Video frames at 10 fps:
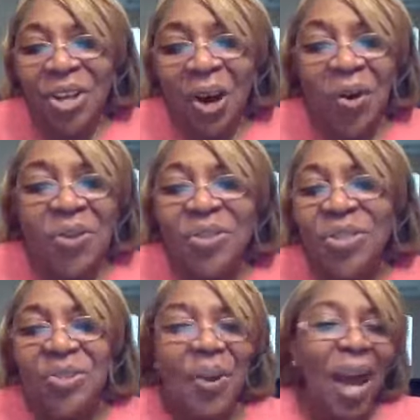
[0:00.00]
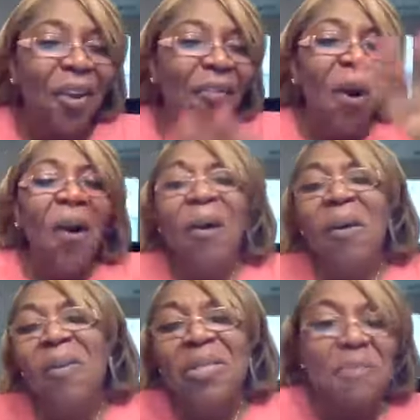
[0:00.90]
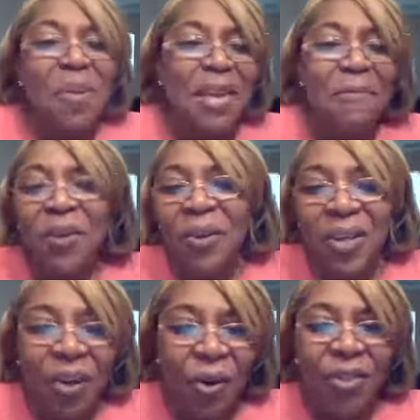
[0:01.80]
chose you out of all the people on the